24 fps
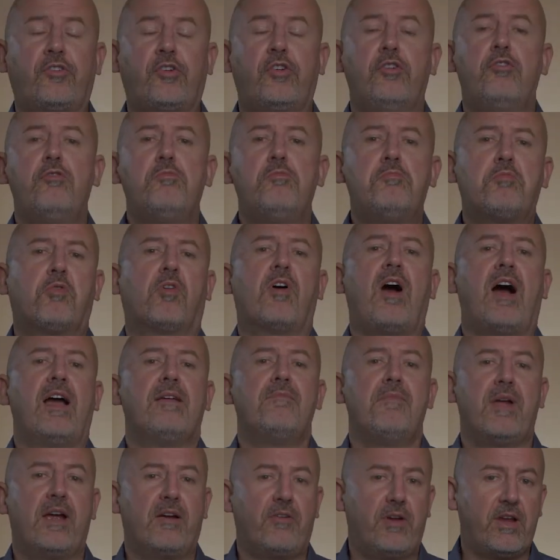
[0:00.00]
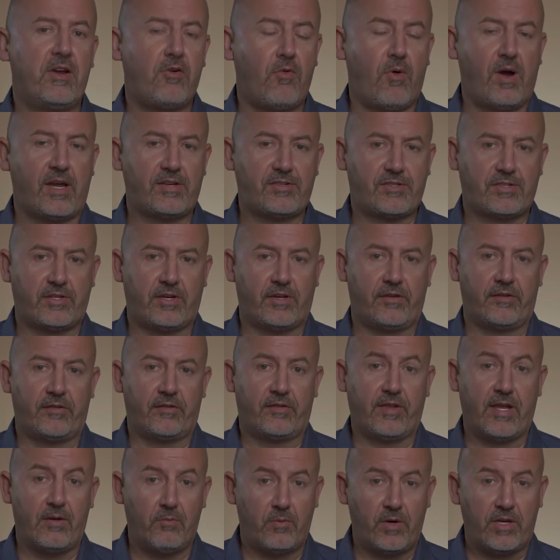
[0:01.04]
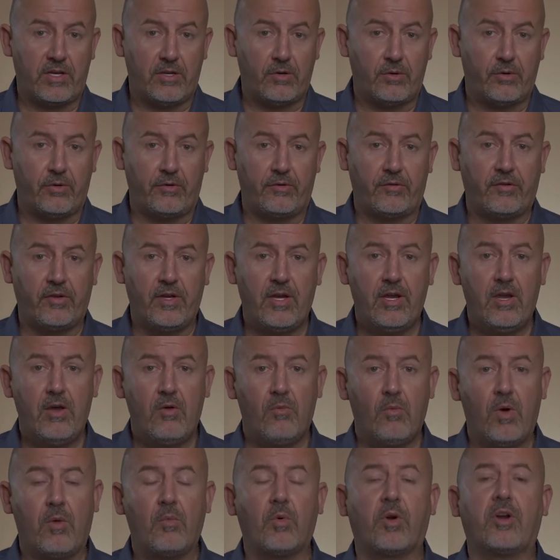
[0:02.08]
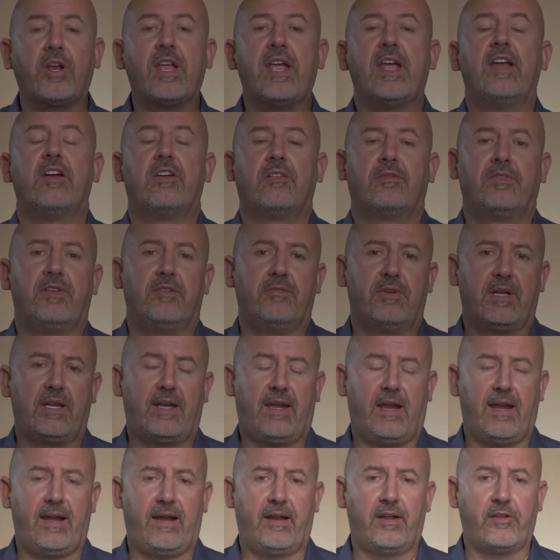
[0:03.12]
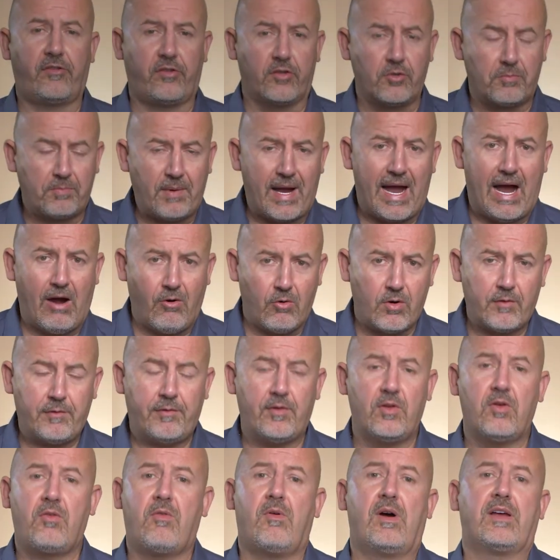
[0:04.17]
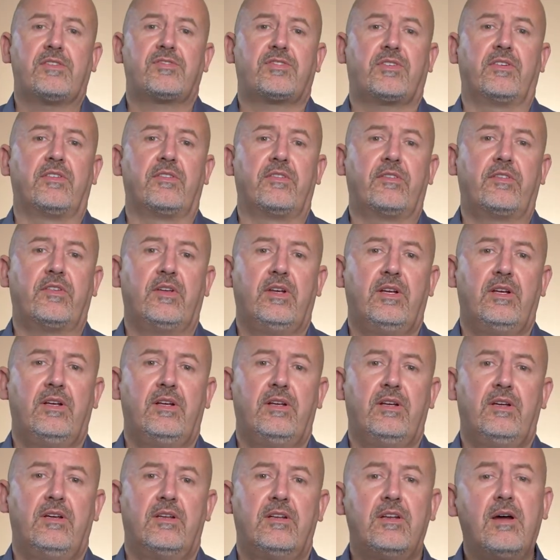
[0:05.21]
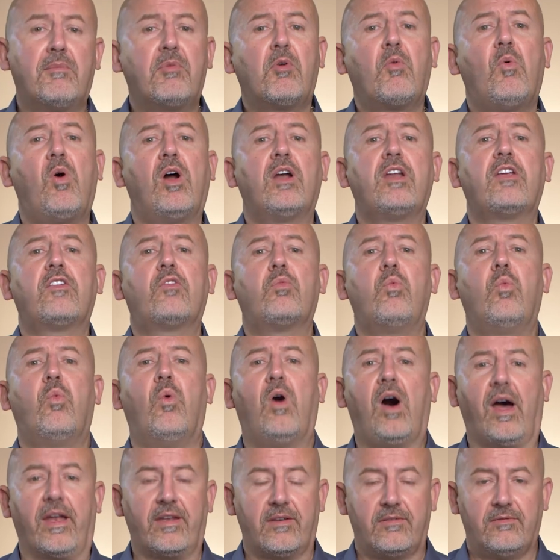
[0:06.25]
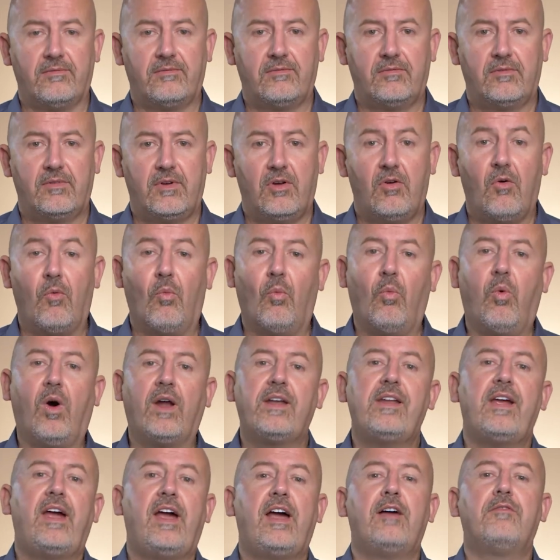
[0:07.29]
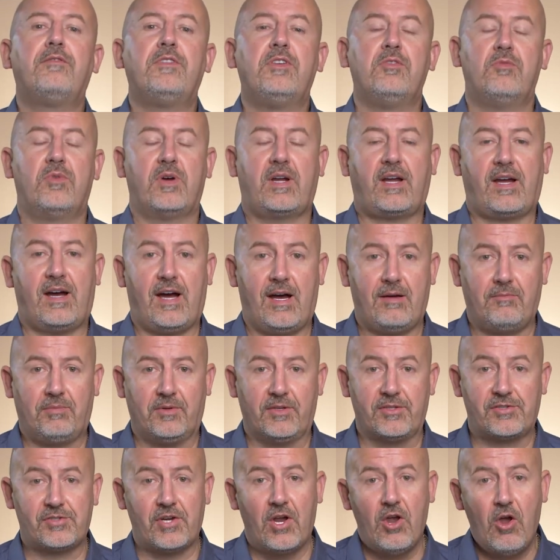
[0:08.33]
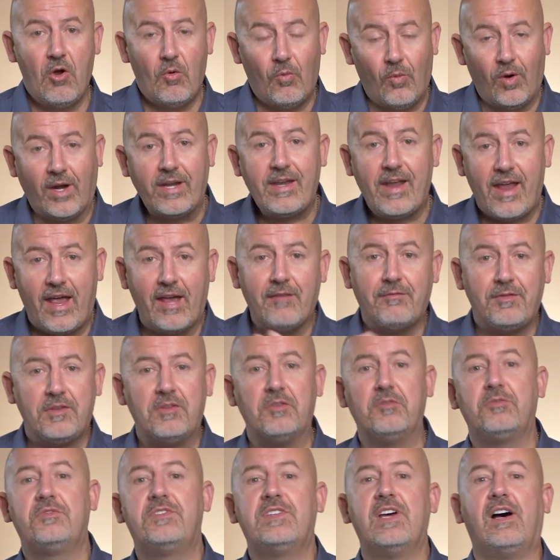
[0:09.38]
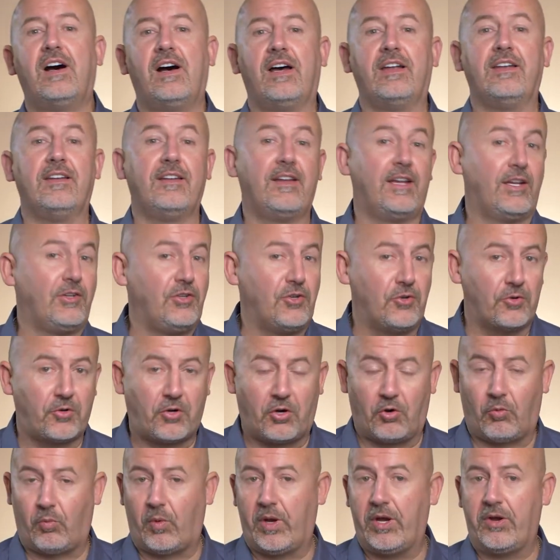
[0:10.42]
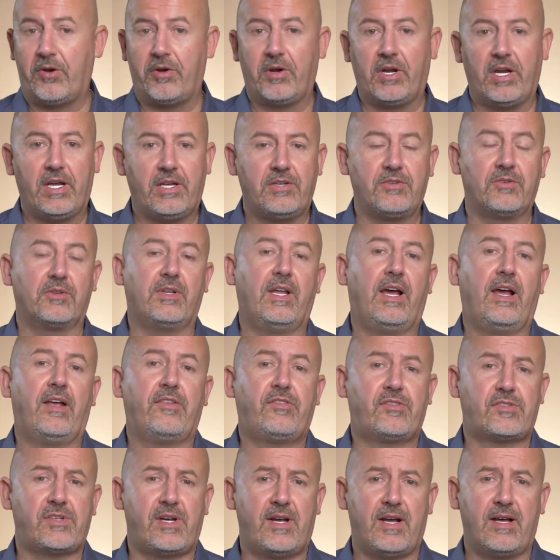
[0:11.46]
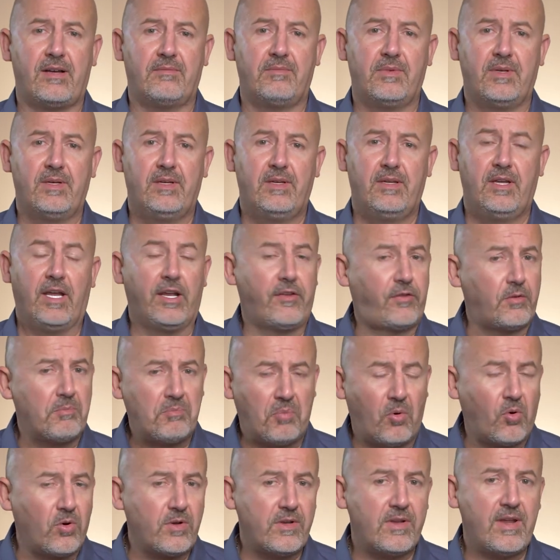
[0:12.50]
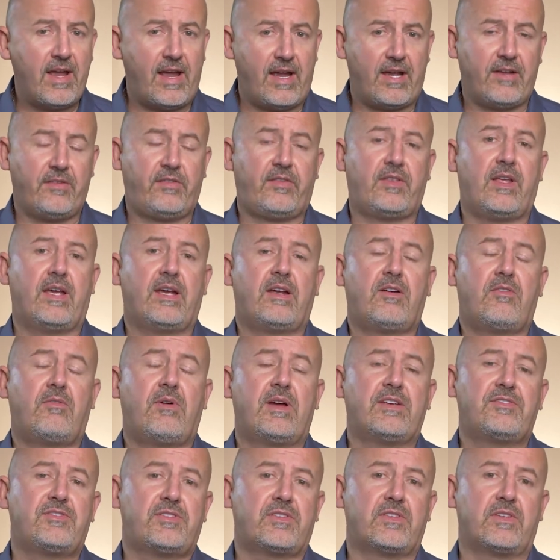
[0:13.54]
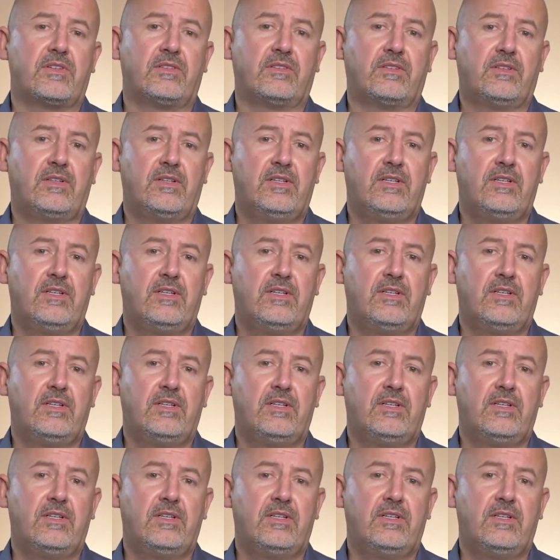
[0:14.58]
two primary questions that we use when we're interviewing candidates. And they're powerful questions. Number one is what? What have you accomplished? What have you done in your career, in your last job? It's important to ask that question.